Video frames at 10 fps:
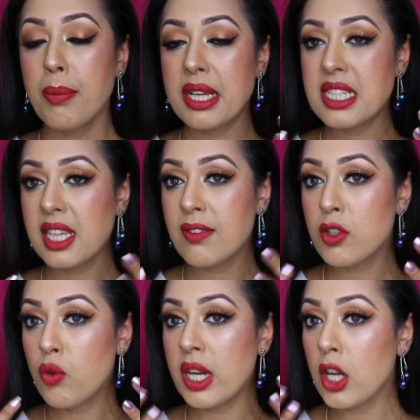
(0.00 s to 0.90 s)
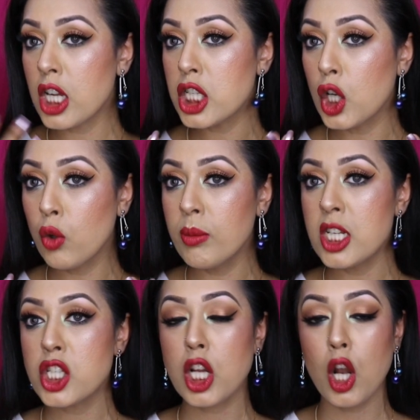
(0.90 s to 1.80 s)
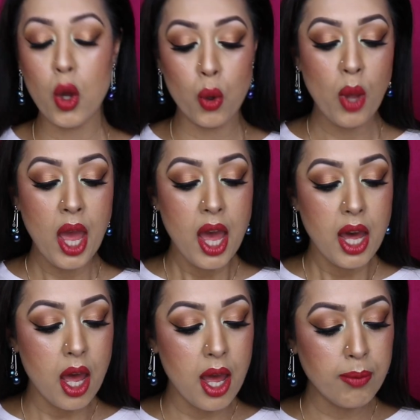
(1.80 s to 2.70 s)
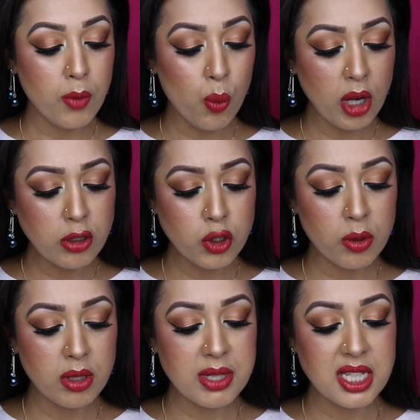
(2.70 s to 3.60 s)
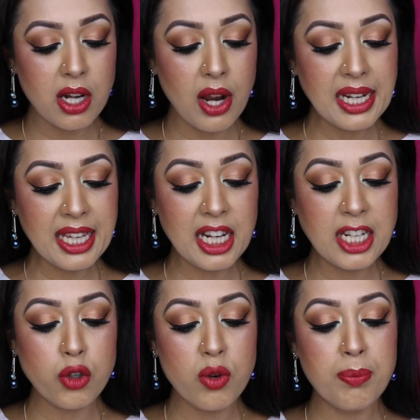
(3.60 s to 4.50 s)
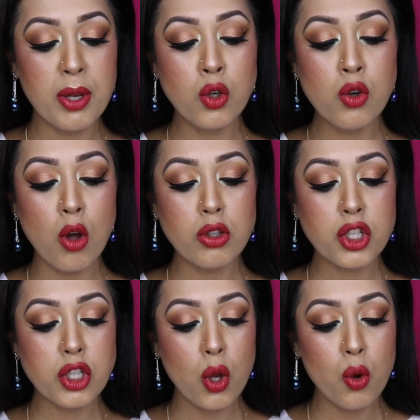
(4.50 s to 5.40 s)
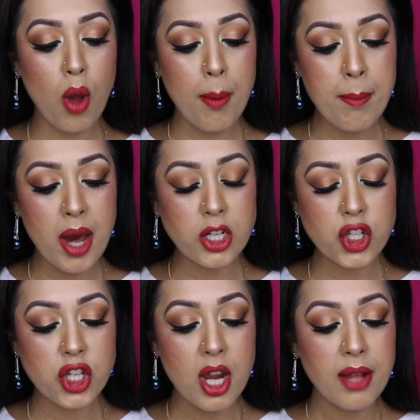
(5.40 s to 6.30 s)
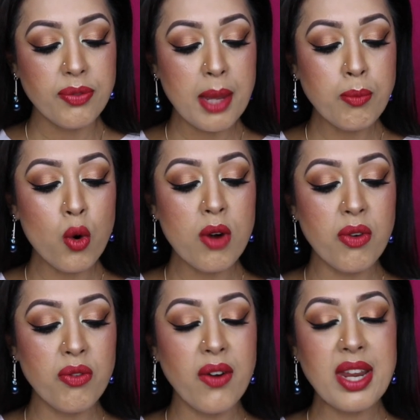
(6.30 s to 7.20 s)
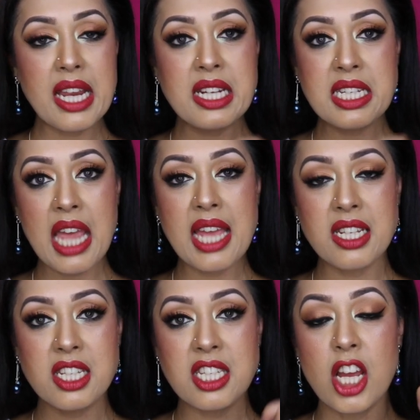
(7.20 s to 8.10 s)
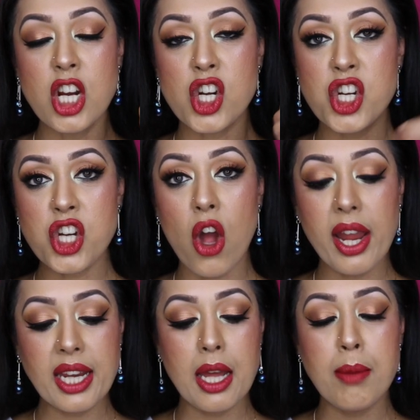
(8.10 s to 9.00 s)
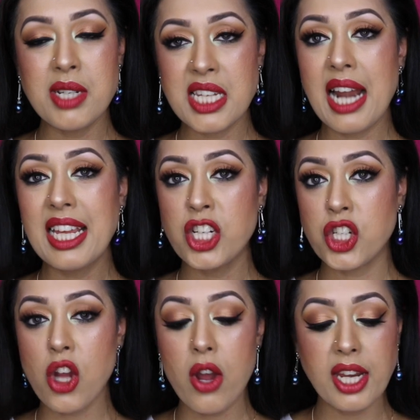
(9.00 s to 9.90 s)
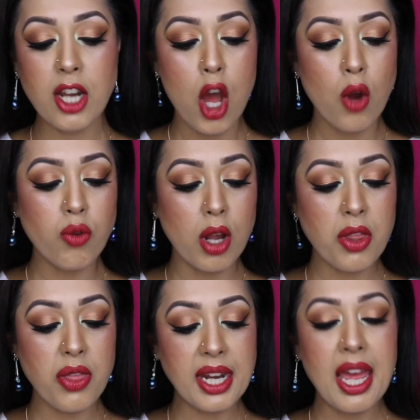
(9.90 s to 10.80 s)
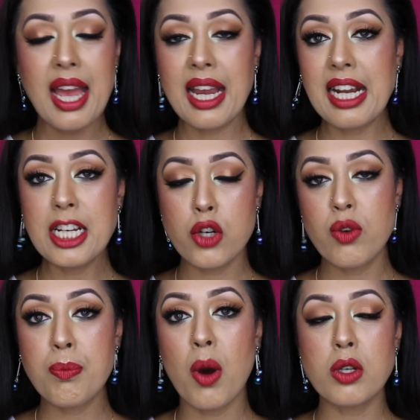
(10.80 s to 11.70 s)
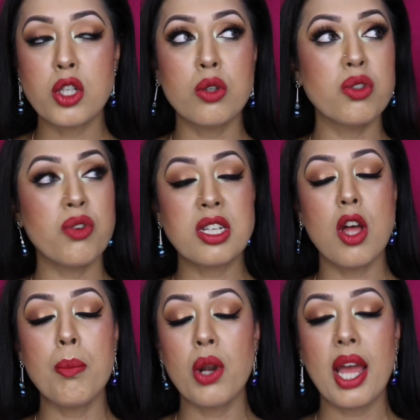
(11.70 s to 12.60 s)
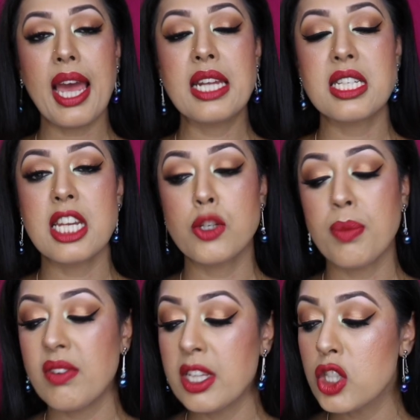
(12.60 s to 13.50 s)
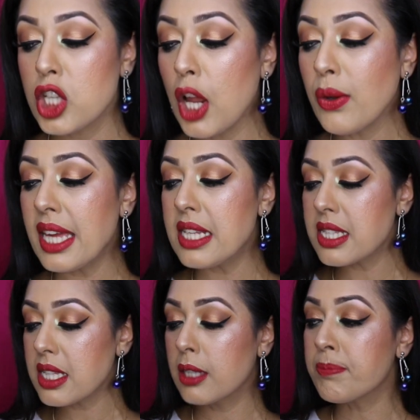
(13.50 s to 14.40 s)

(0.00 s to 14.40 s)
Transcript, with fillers: because it gives a really nice luminous glow. Um, one or two of them are slightly glittery but not so much rich. They're more of a very intense shine, a metallic shine, rather than glittery particles, for example, like Anastasia Beverly Hills Glow Kits.